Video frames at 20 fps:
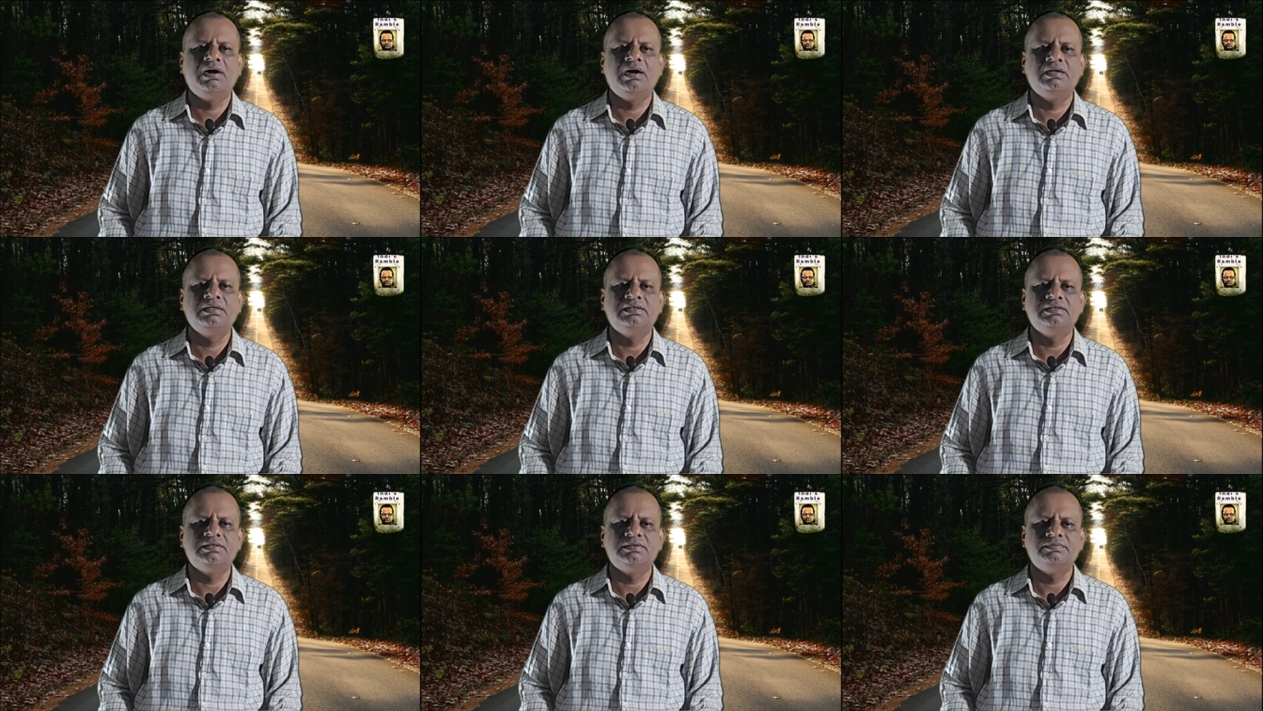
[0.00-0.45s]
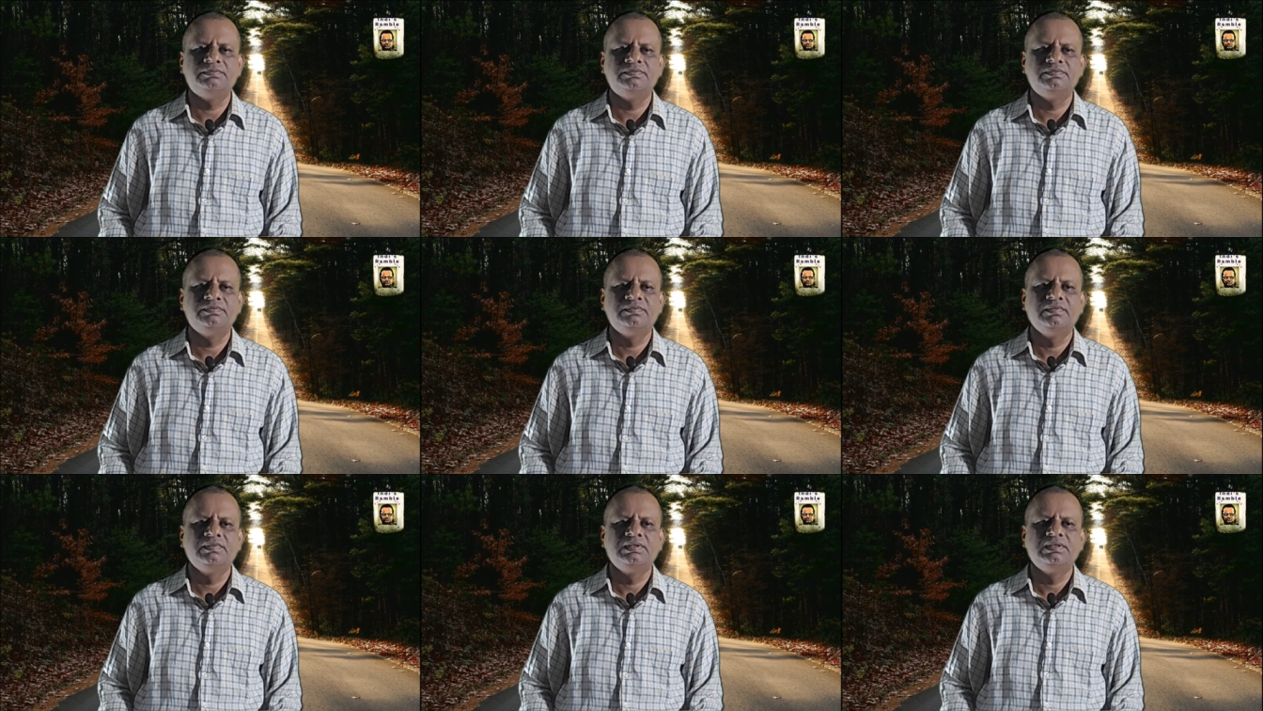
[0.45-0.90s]
bother.
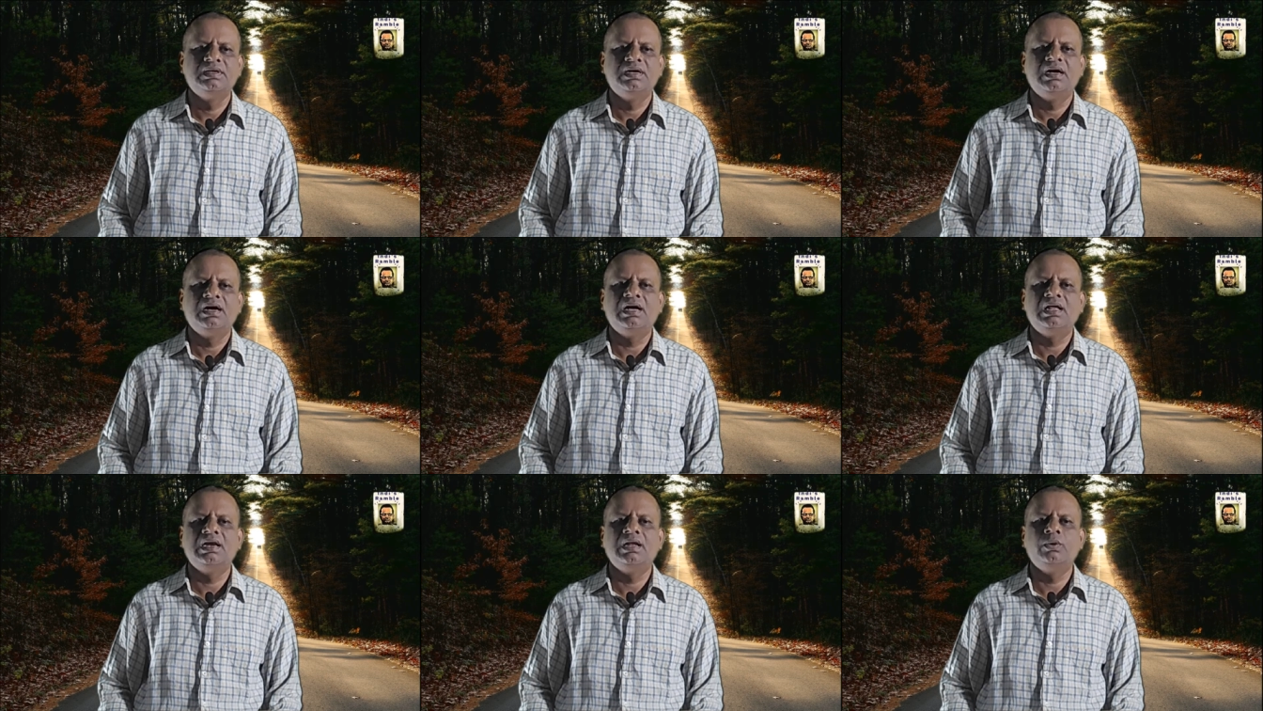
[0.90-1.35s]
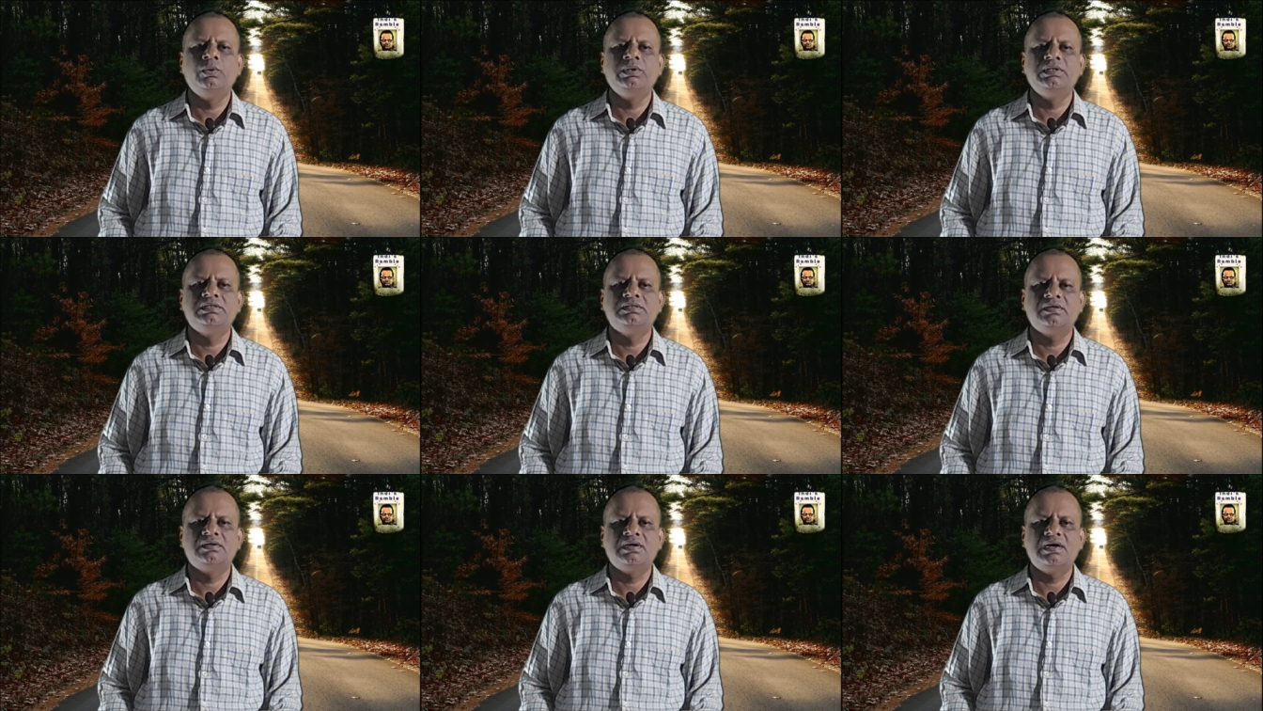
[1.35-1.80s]
Allow
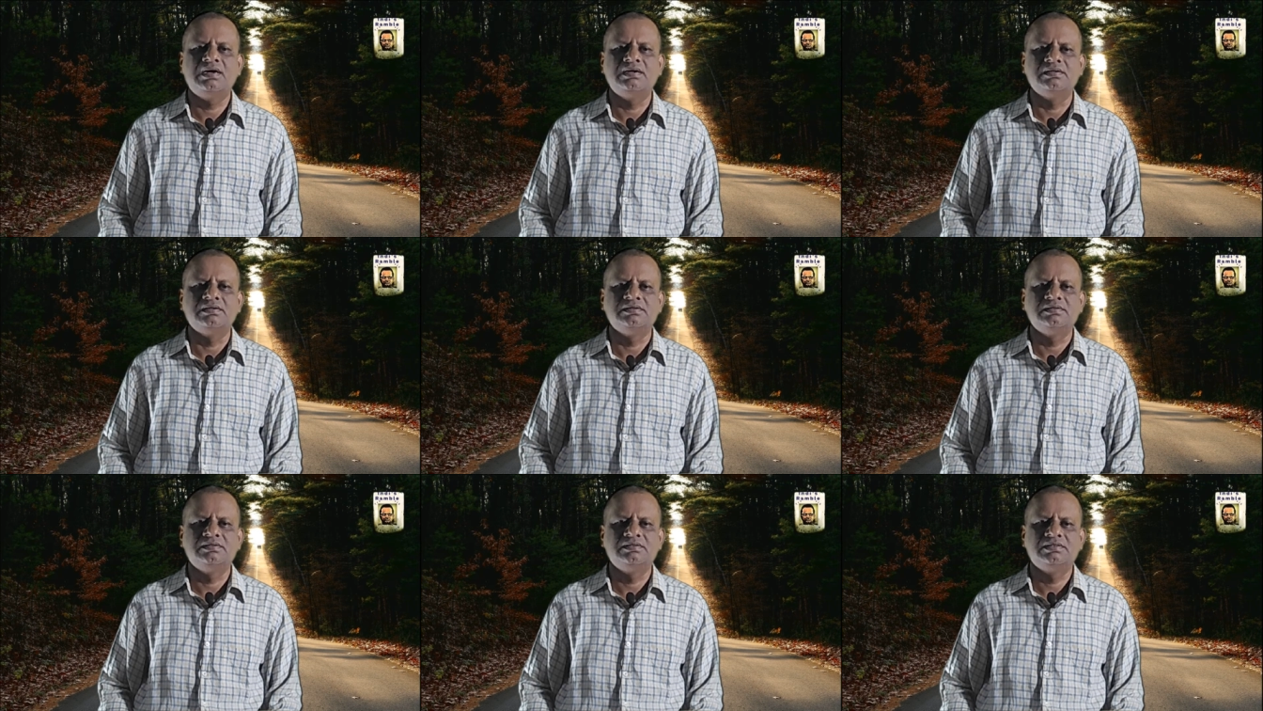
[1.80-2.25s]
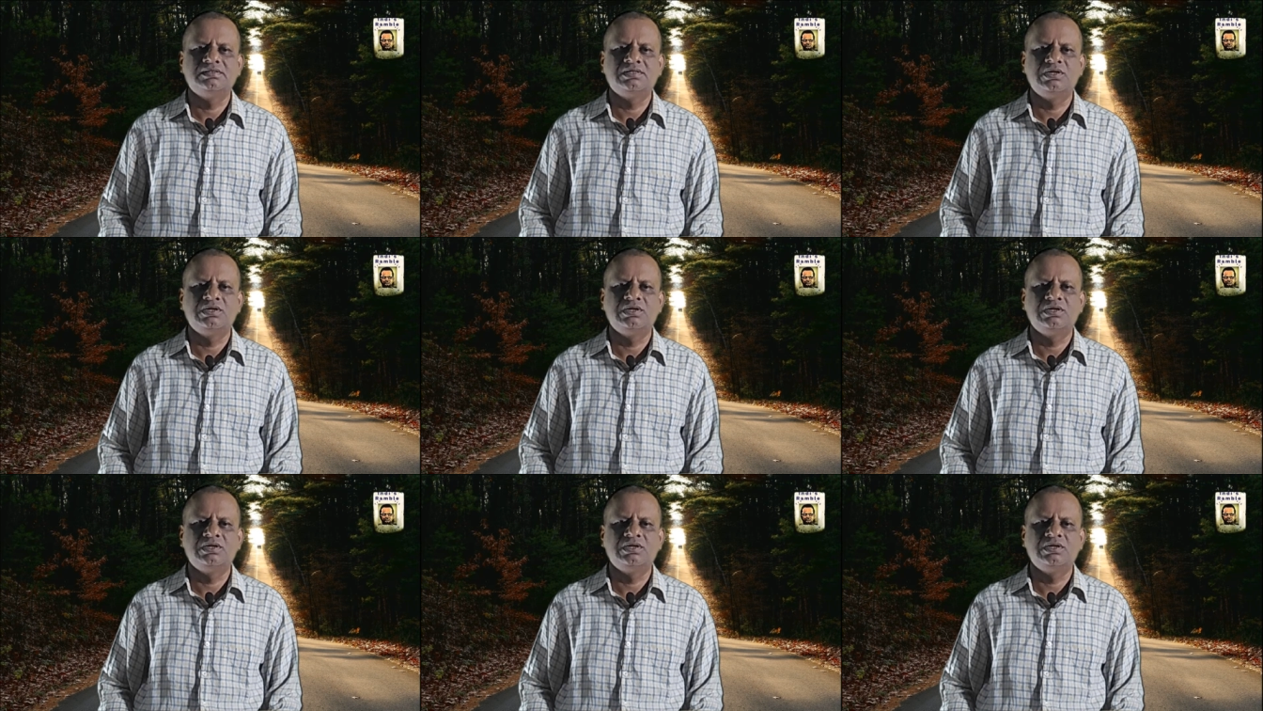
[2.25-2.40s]
it to run.